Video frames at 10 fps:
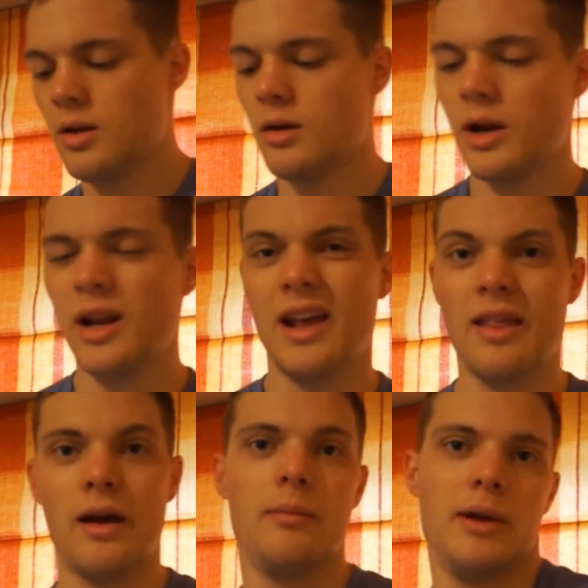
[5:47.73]
I didn't get
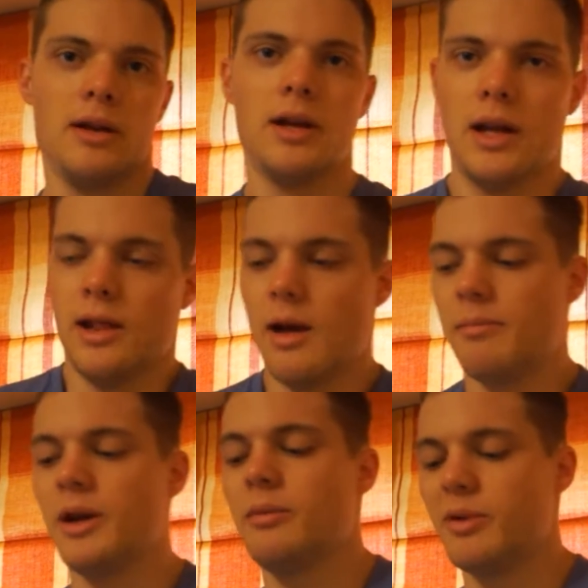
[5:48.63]
that, I mean, I didn't get that
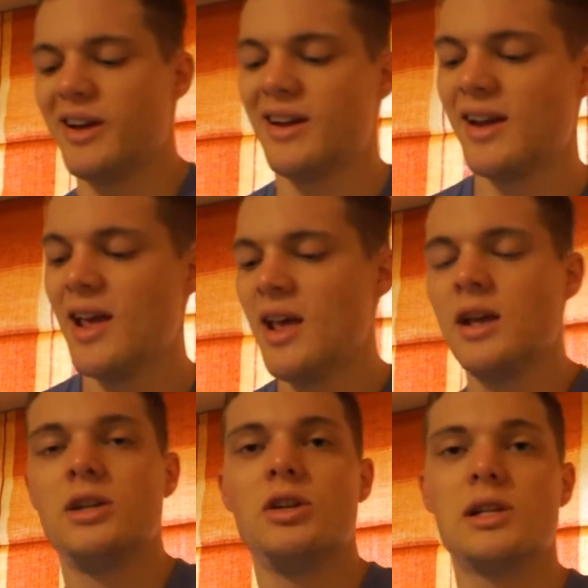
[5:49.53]
big, but
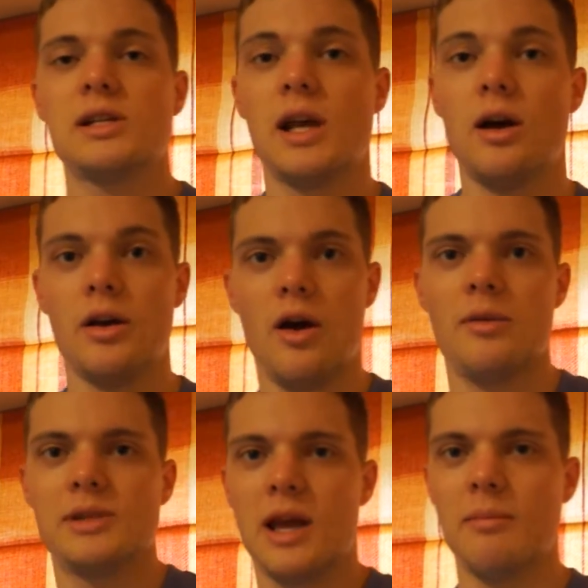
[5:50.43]
she used to say, oh, your
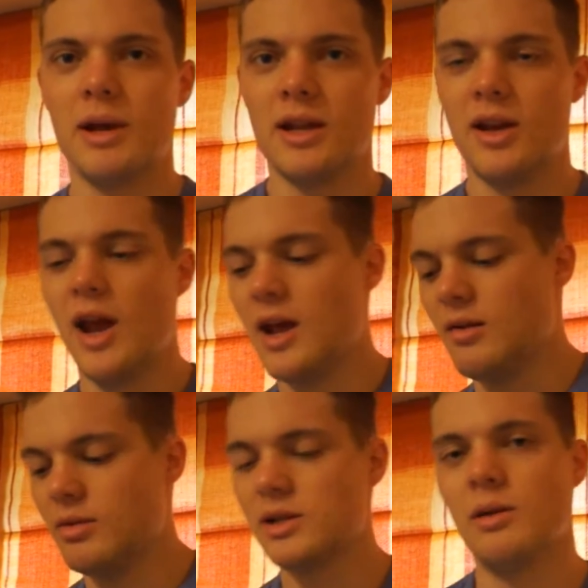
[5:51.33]
arms are getting bigger than your head,
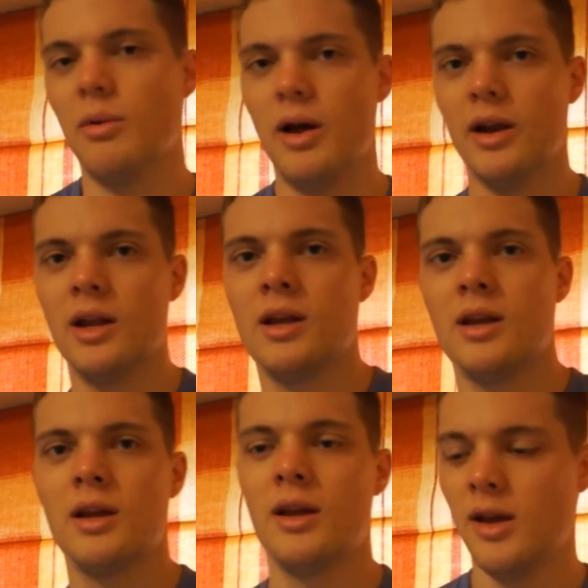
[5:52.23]
which they weren't.
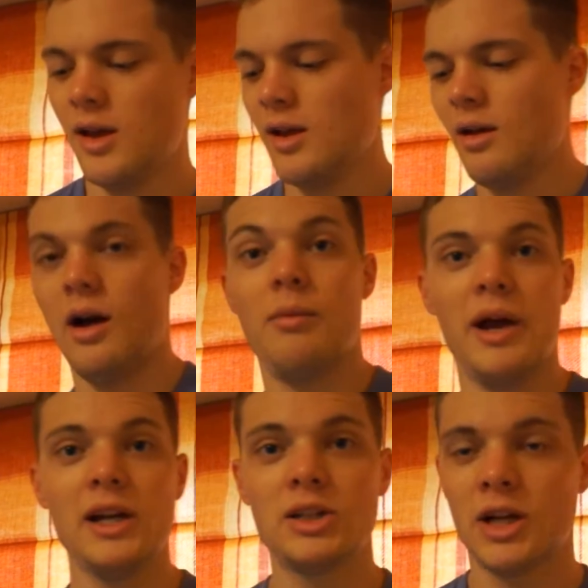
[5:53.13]
I
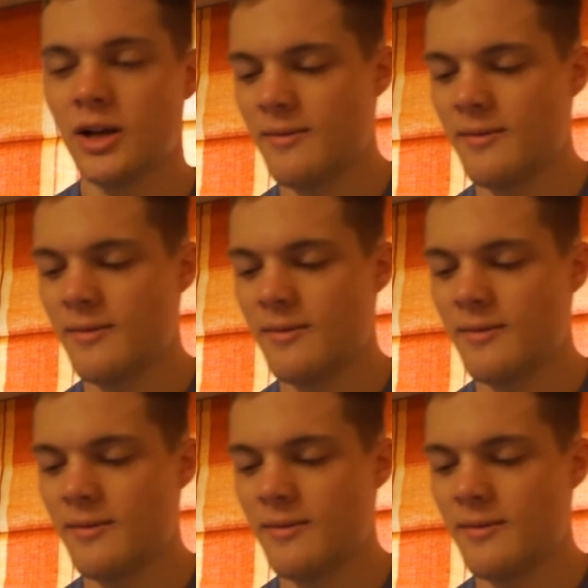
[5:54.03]
wish.